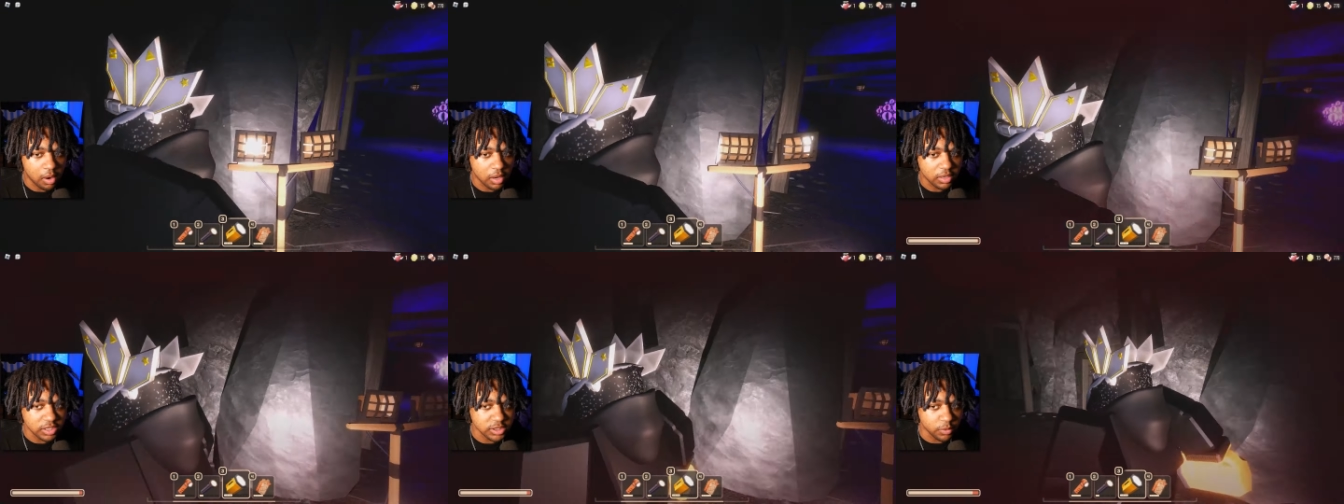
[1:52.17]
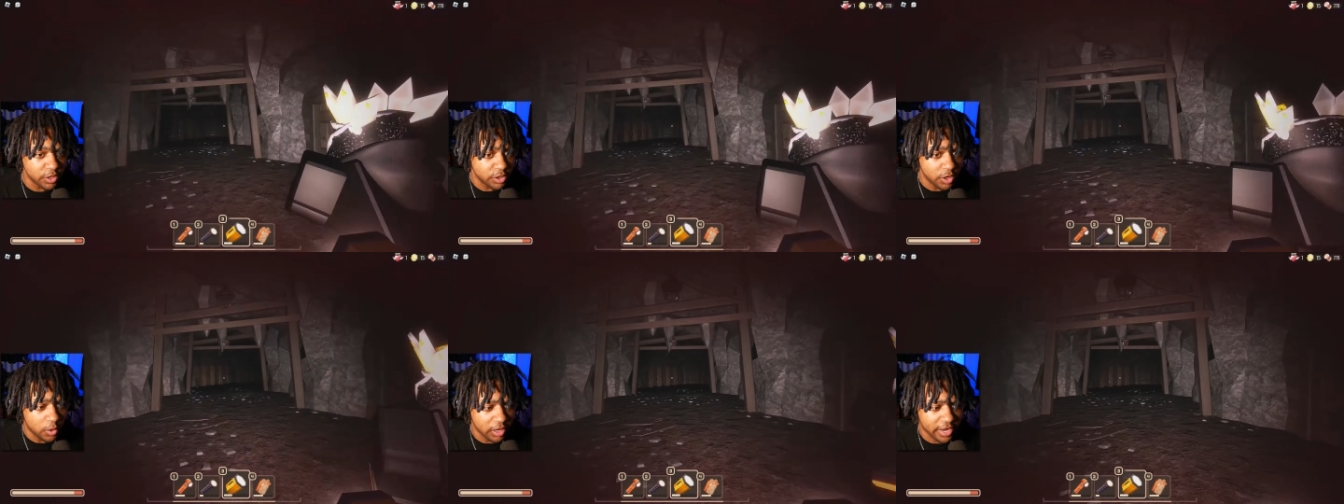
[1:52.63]
That's the one you
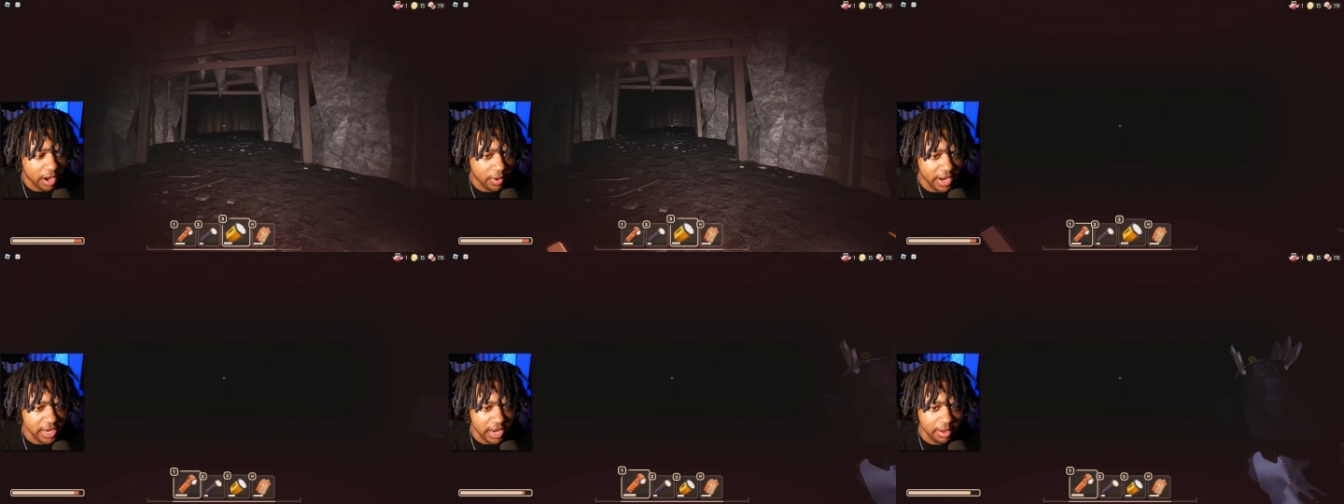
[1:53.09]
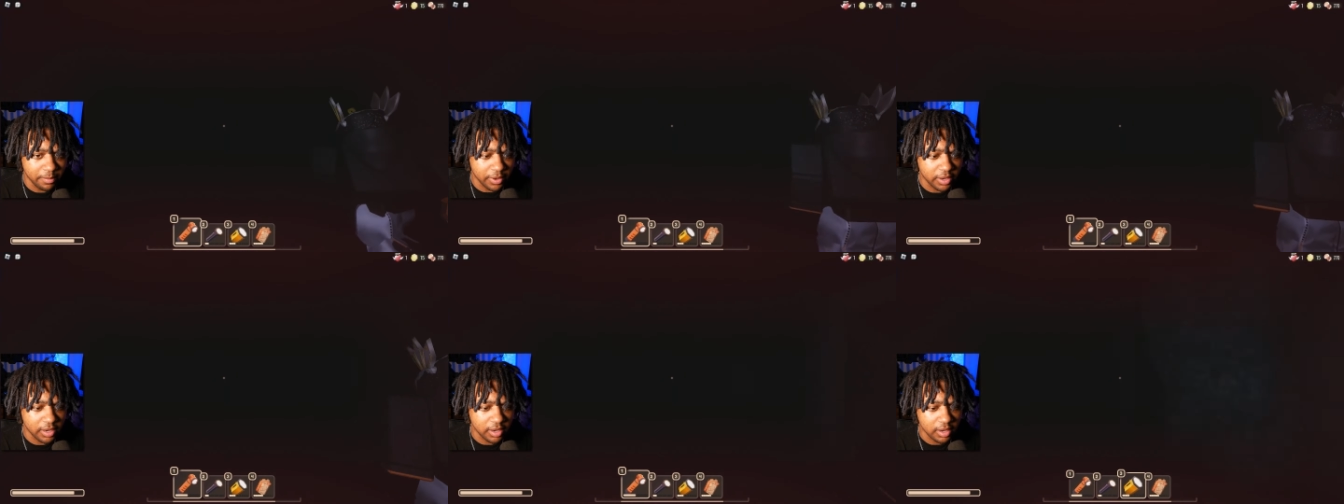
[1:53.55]
don't look at, right? Yep.
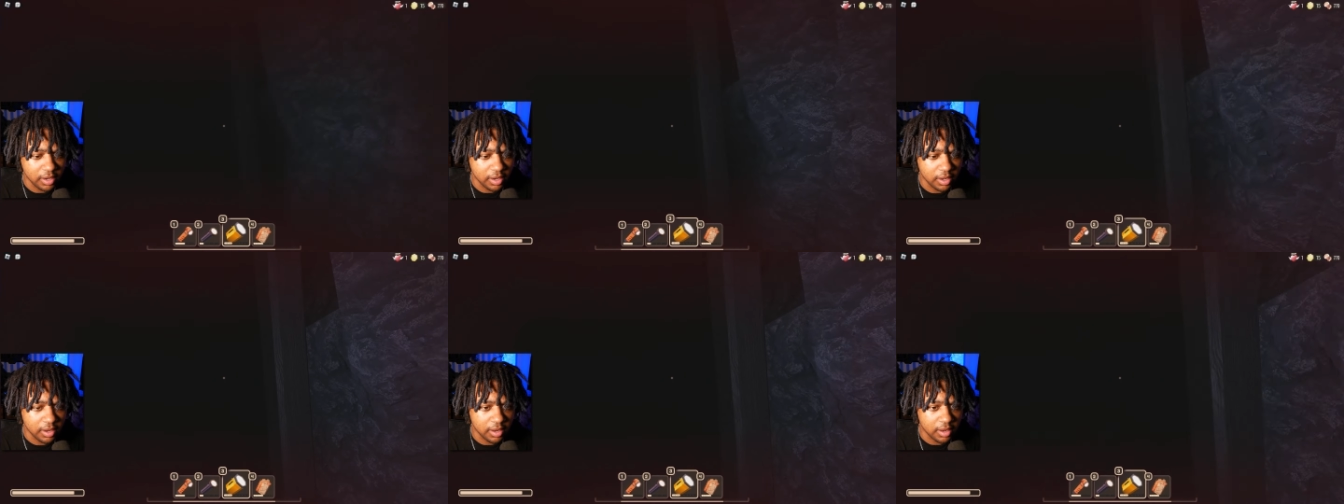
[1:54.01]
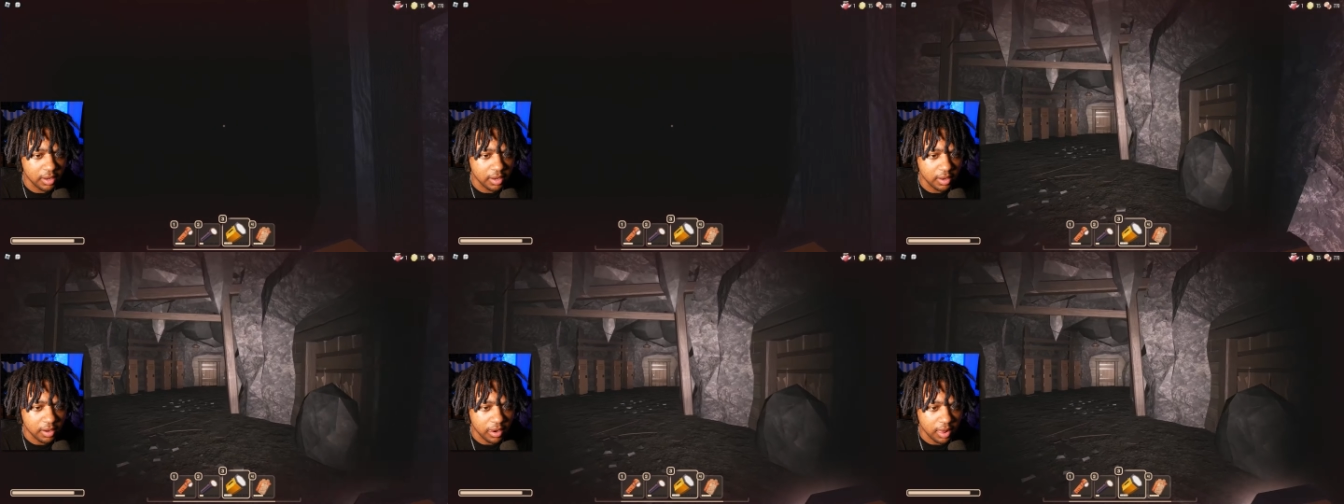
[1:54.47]
Yeah, you
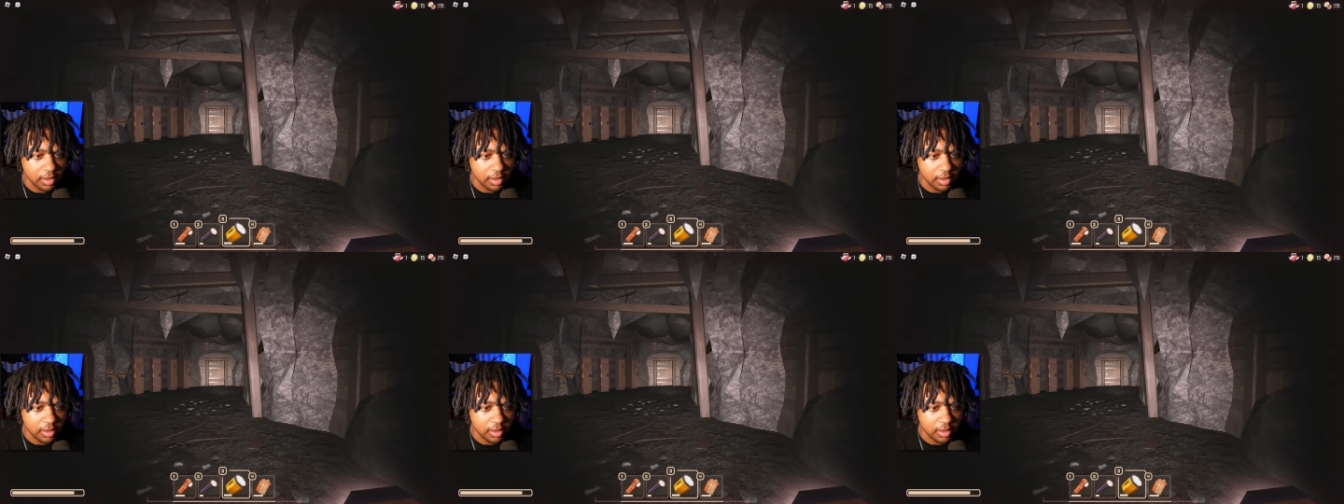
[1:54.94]
don't look at it.